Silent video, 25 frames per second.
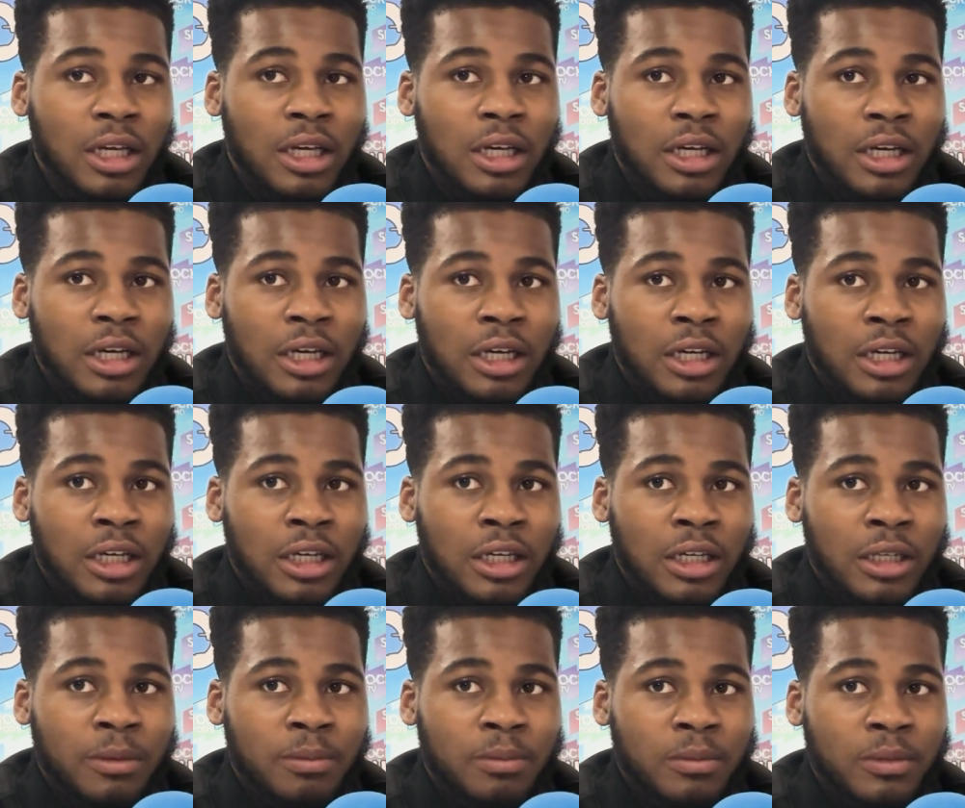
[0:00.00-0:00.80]

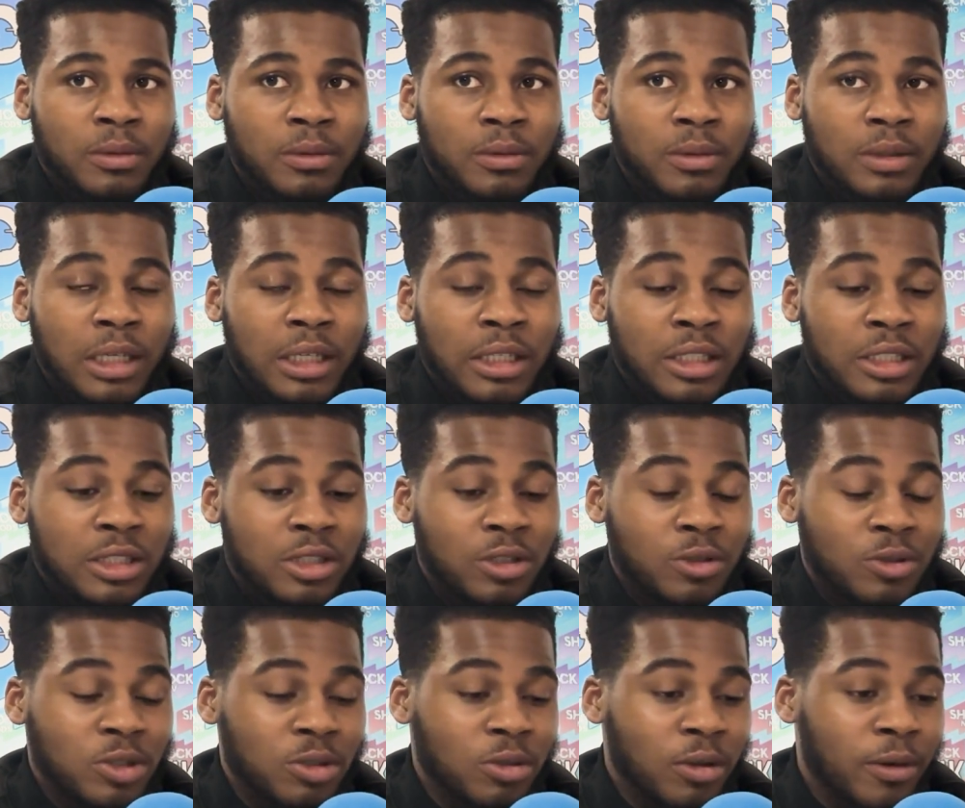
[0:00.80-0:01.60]
And he's
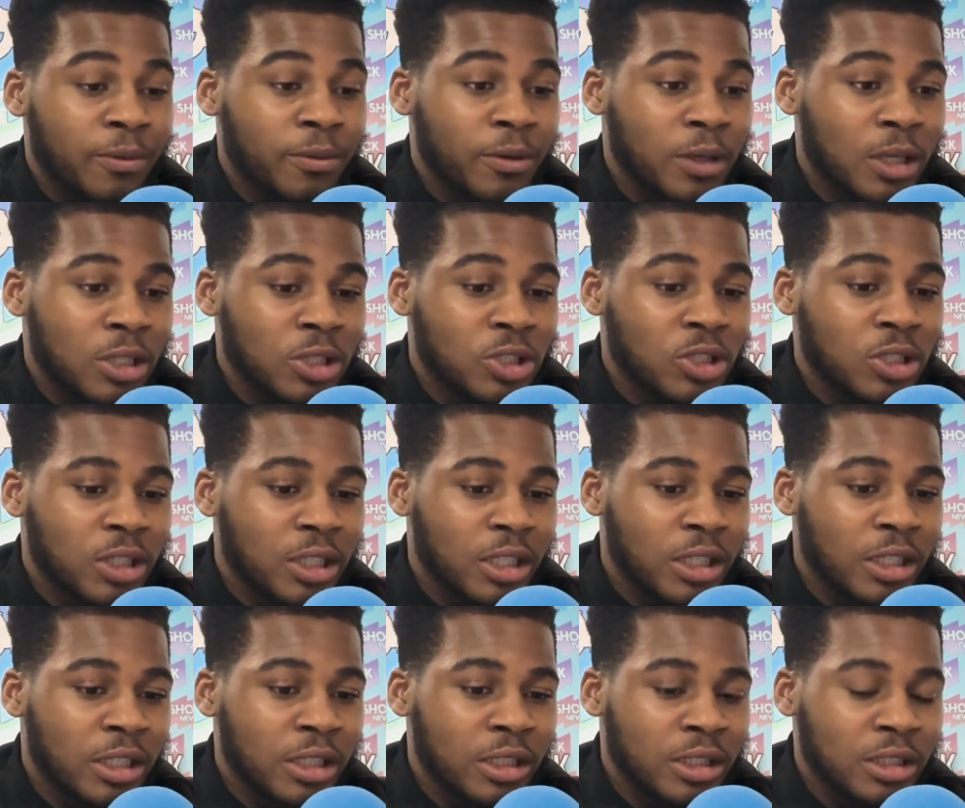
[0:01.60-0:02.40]
also a first
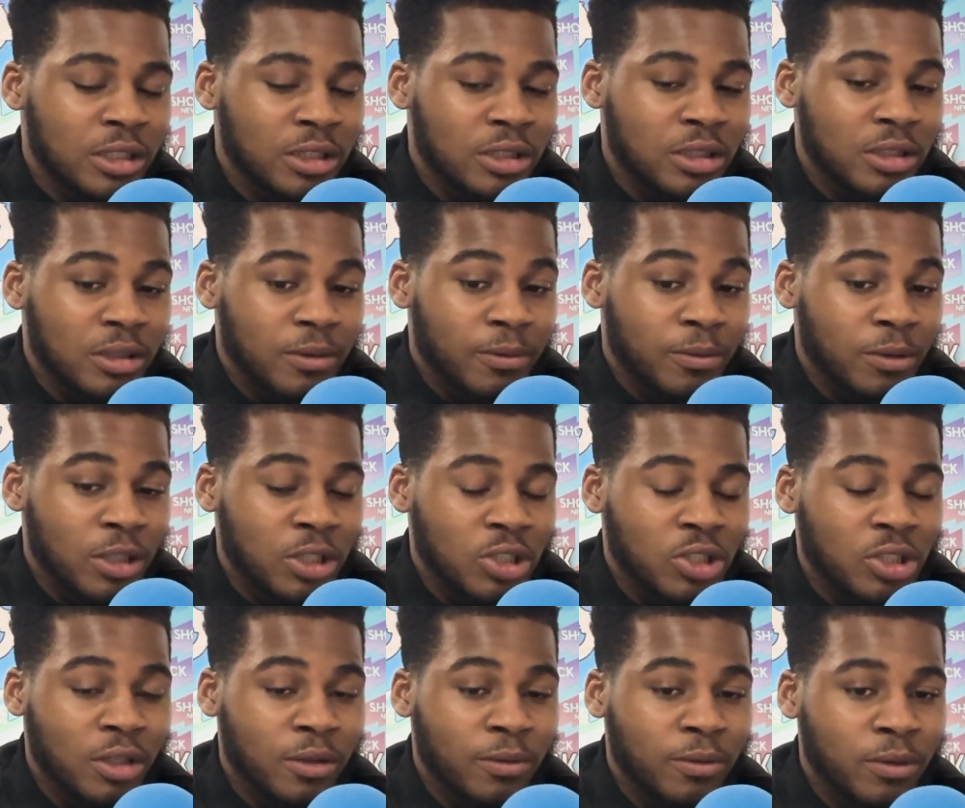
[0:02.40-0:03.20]
year, and his
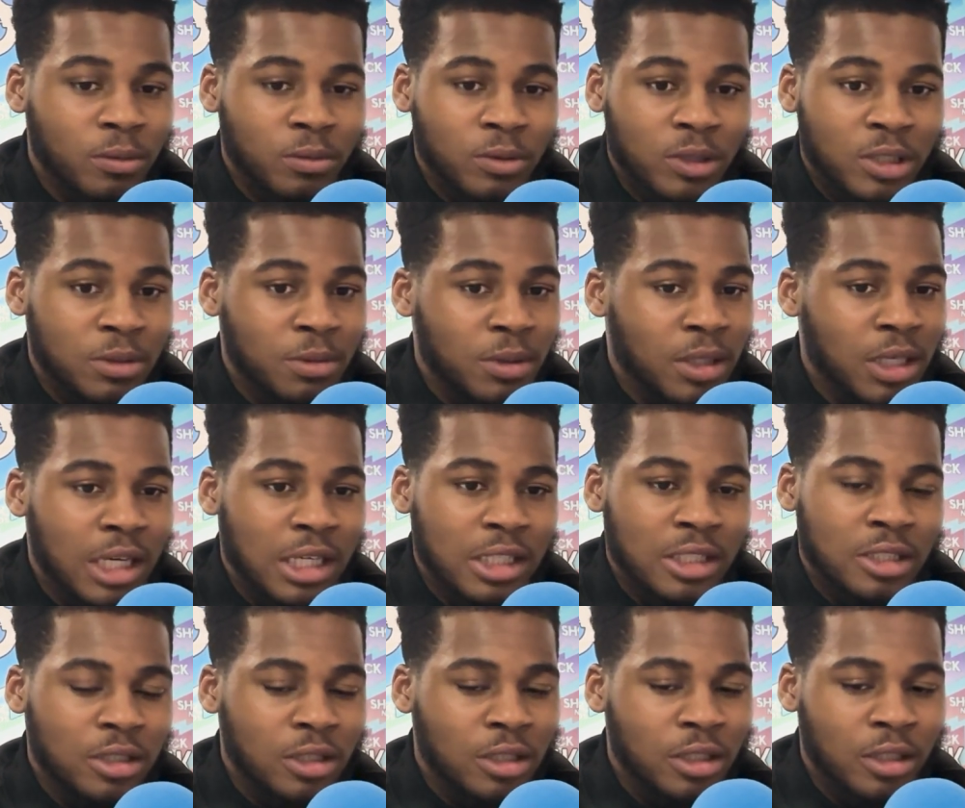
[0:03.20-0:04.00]
first year of football he's been
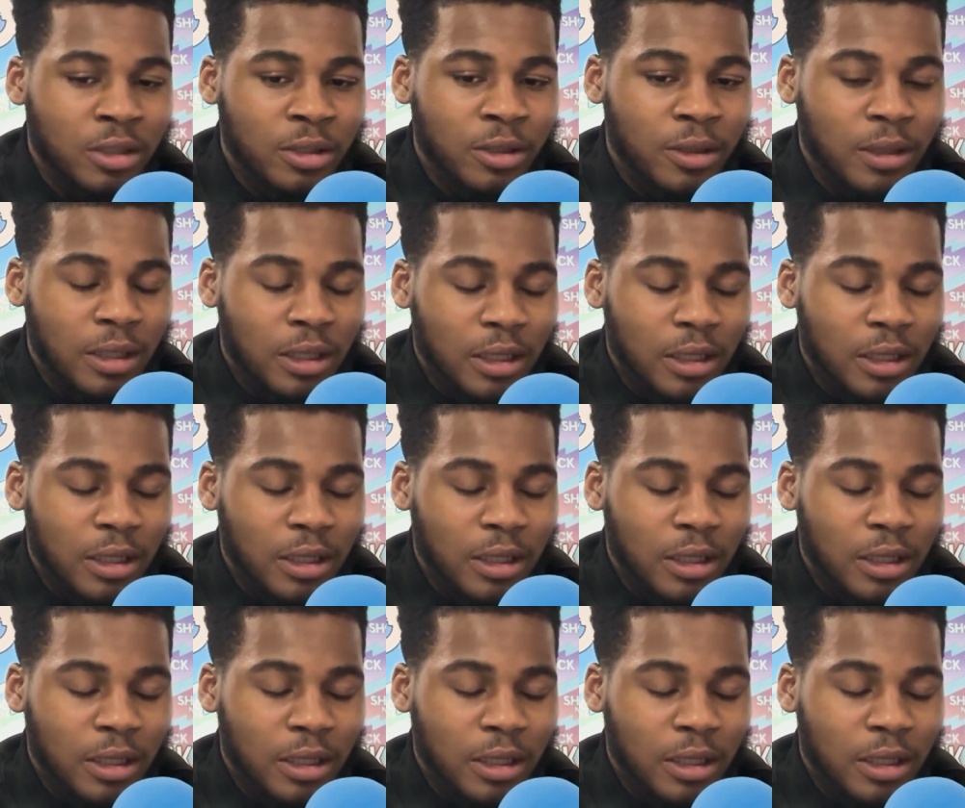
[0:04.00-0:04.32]
excellent.